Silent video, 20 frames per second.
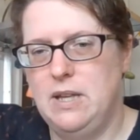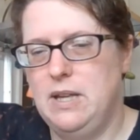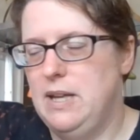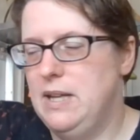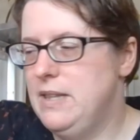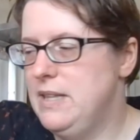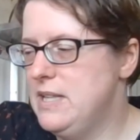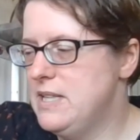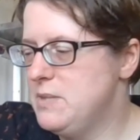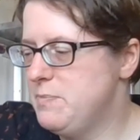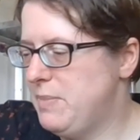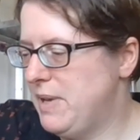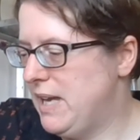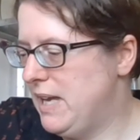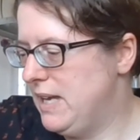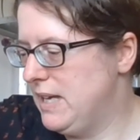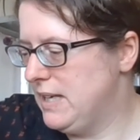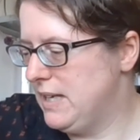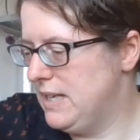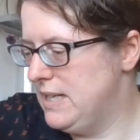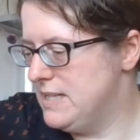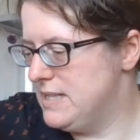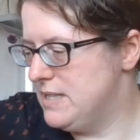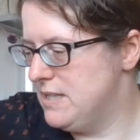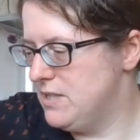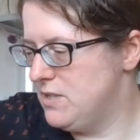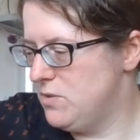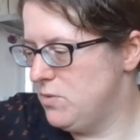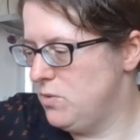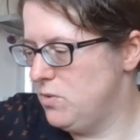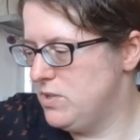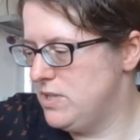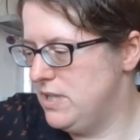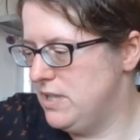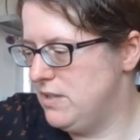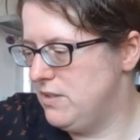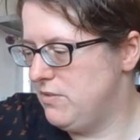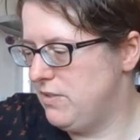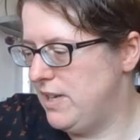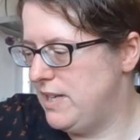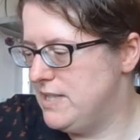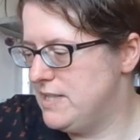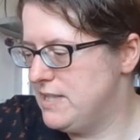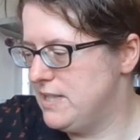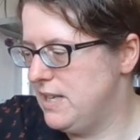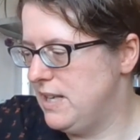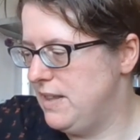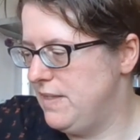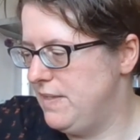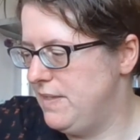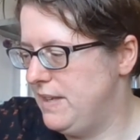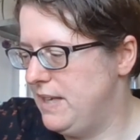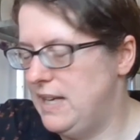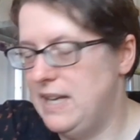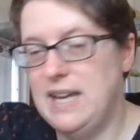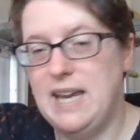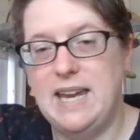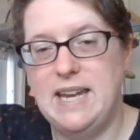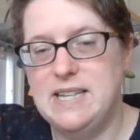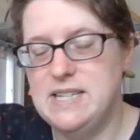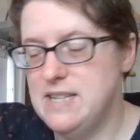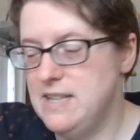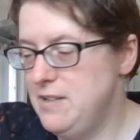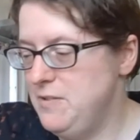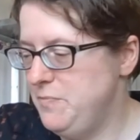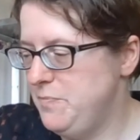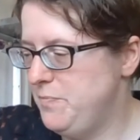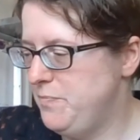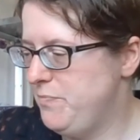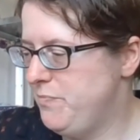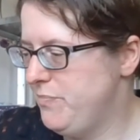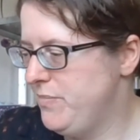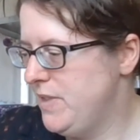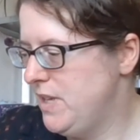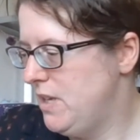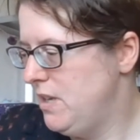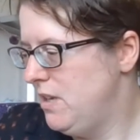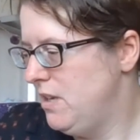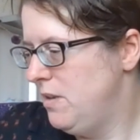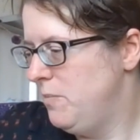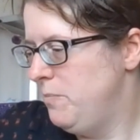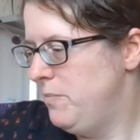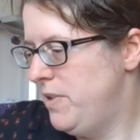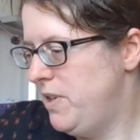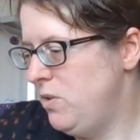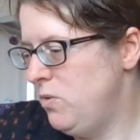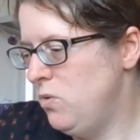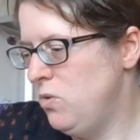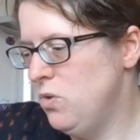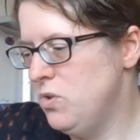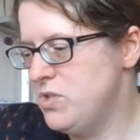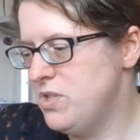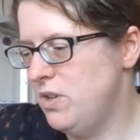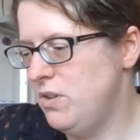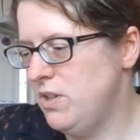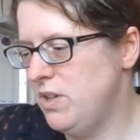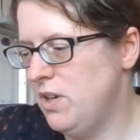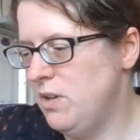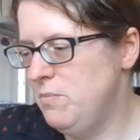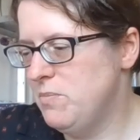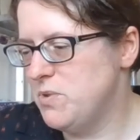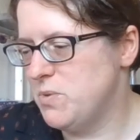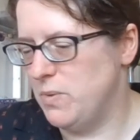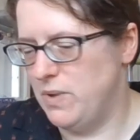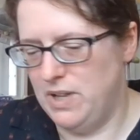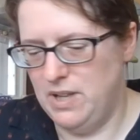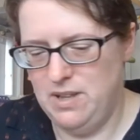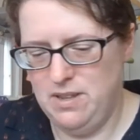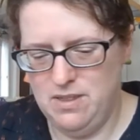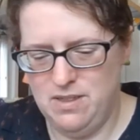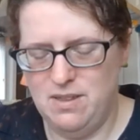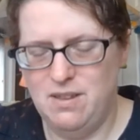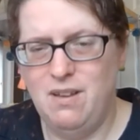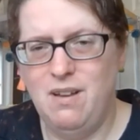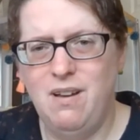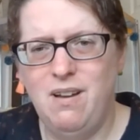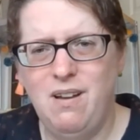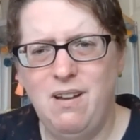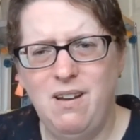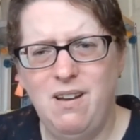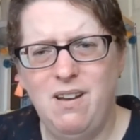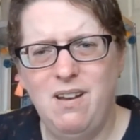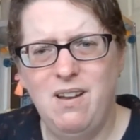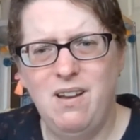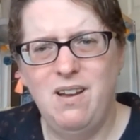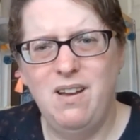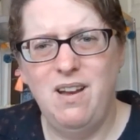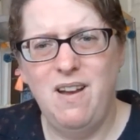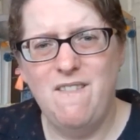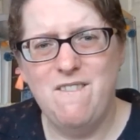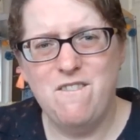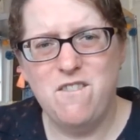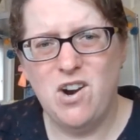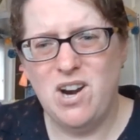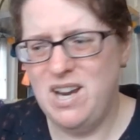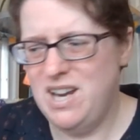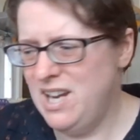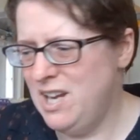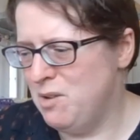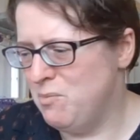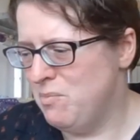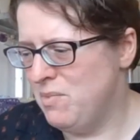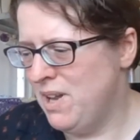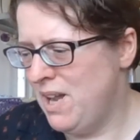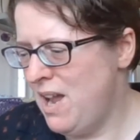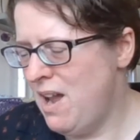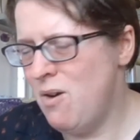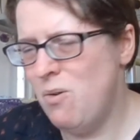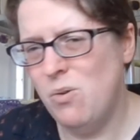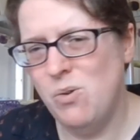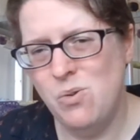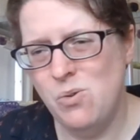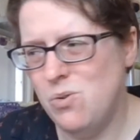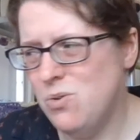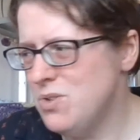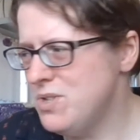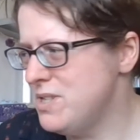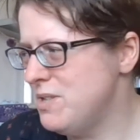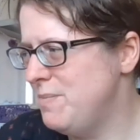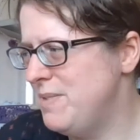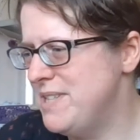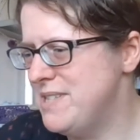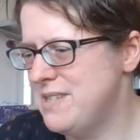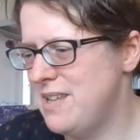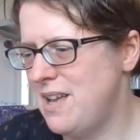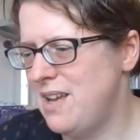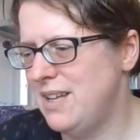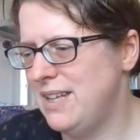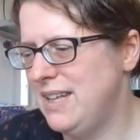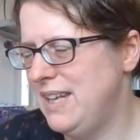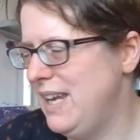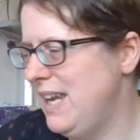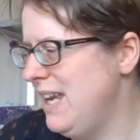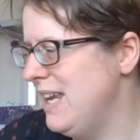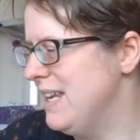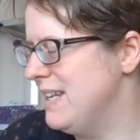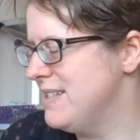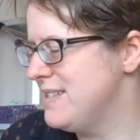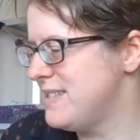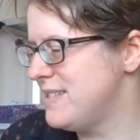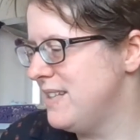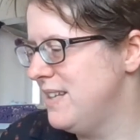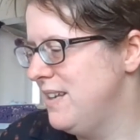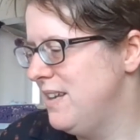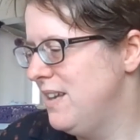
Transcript: In this bag is the sorted threads and the Ada. It also comes with a frame. How awesome is that kit?